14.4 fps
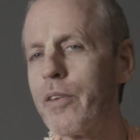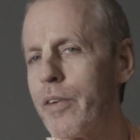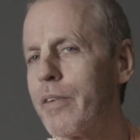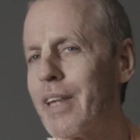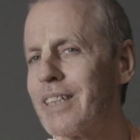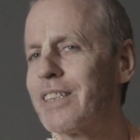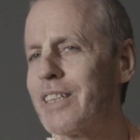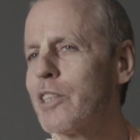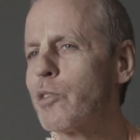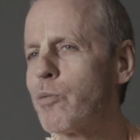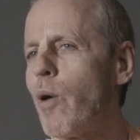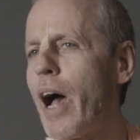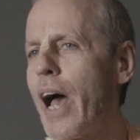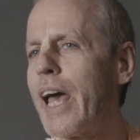This is
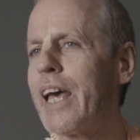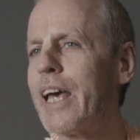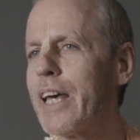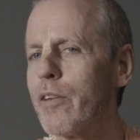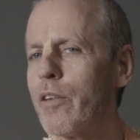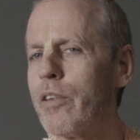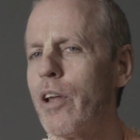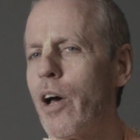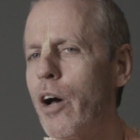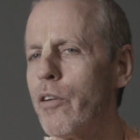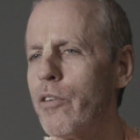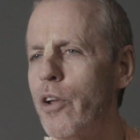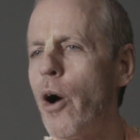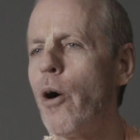why
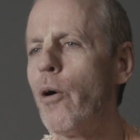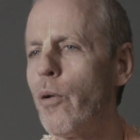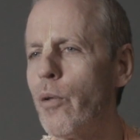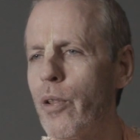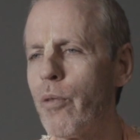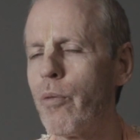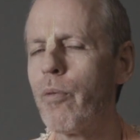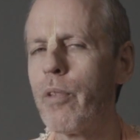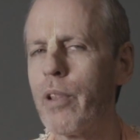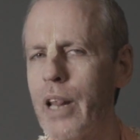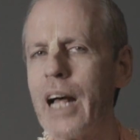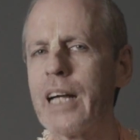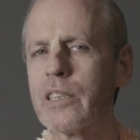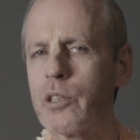no
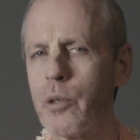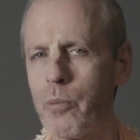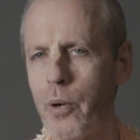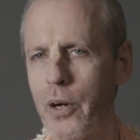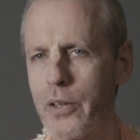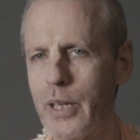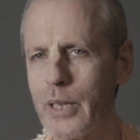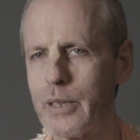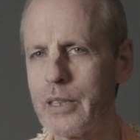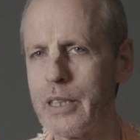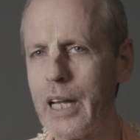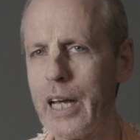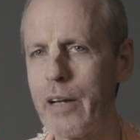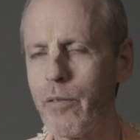less a word than
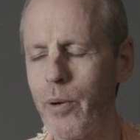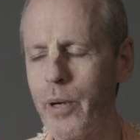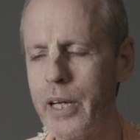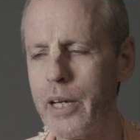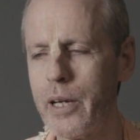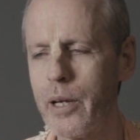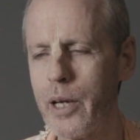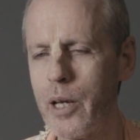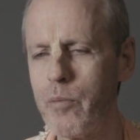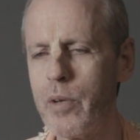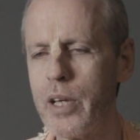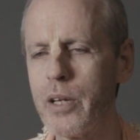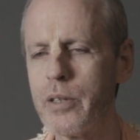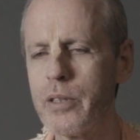slavery can
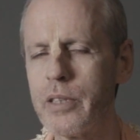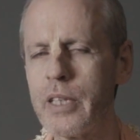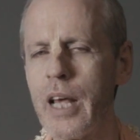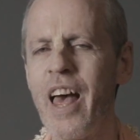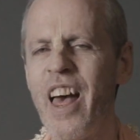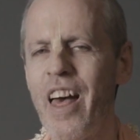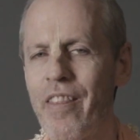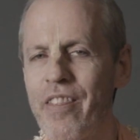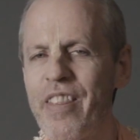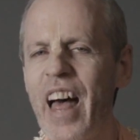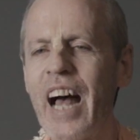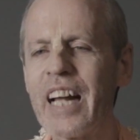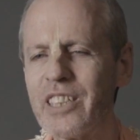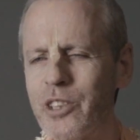be used.
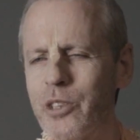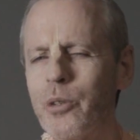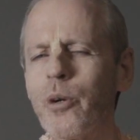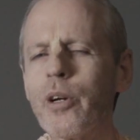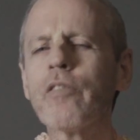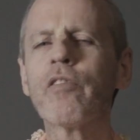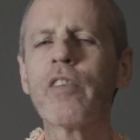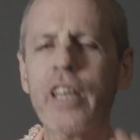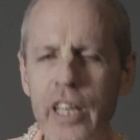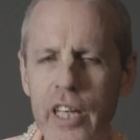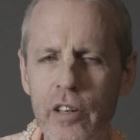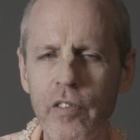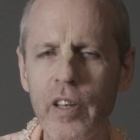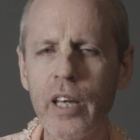That sort of
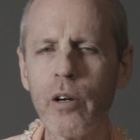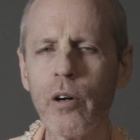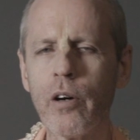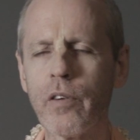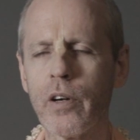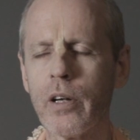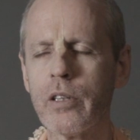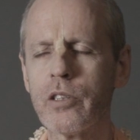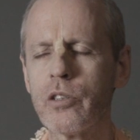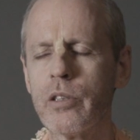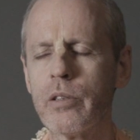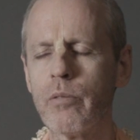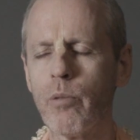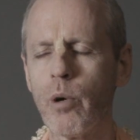giving over,
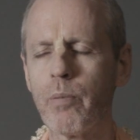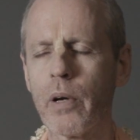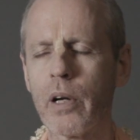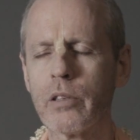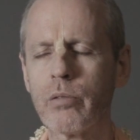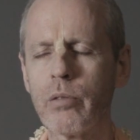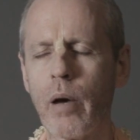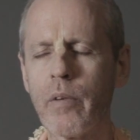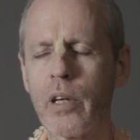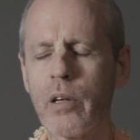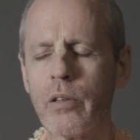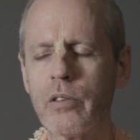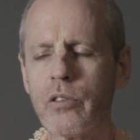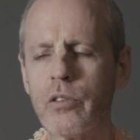Rupa Goswami
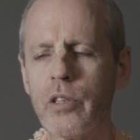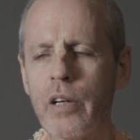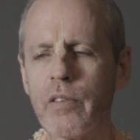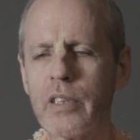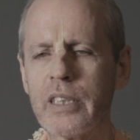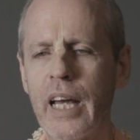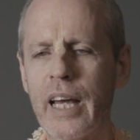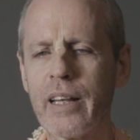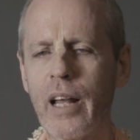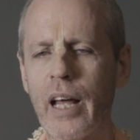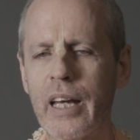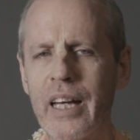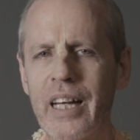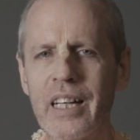quotes Jiva saying,
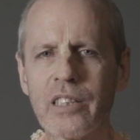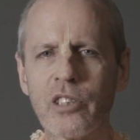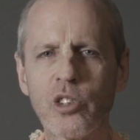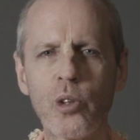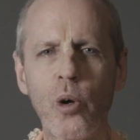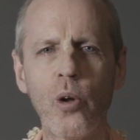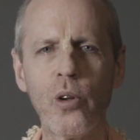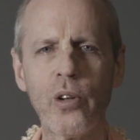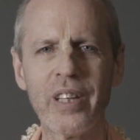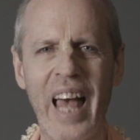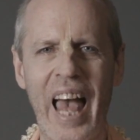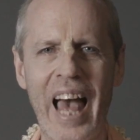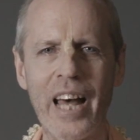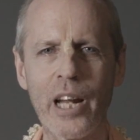like a sold
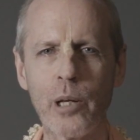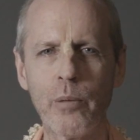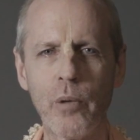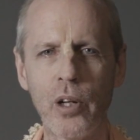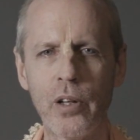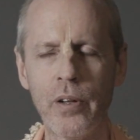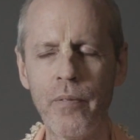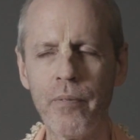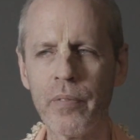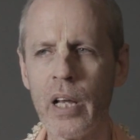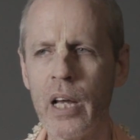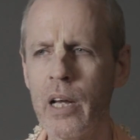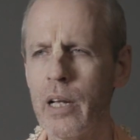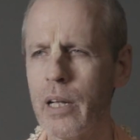animal,
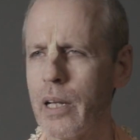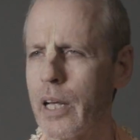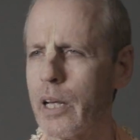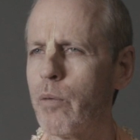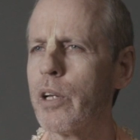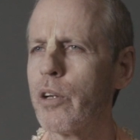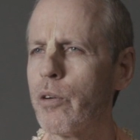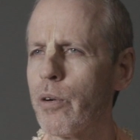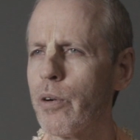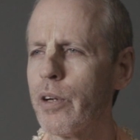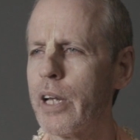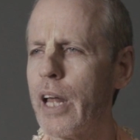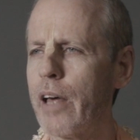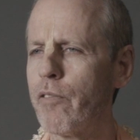like when
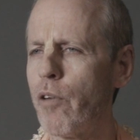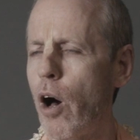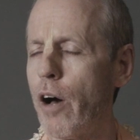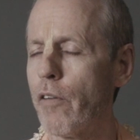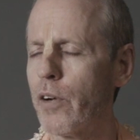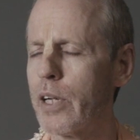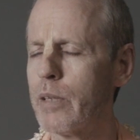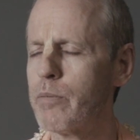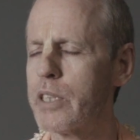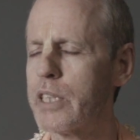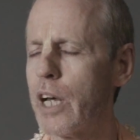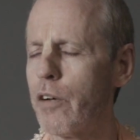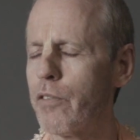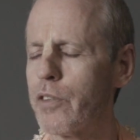Gurudev offered
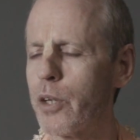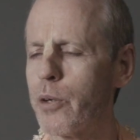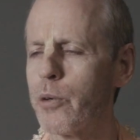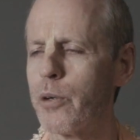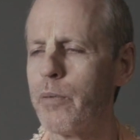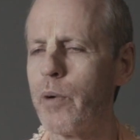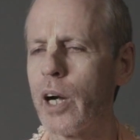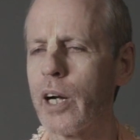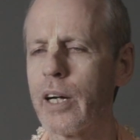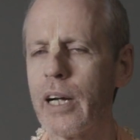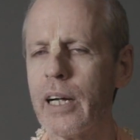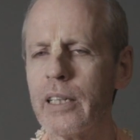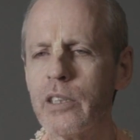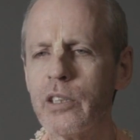himself to Guru
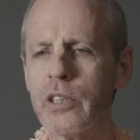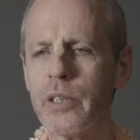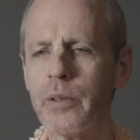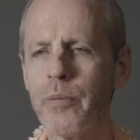Maharaj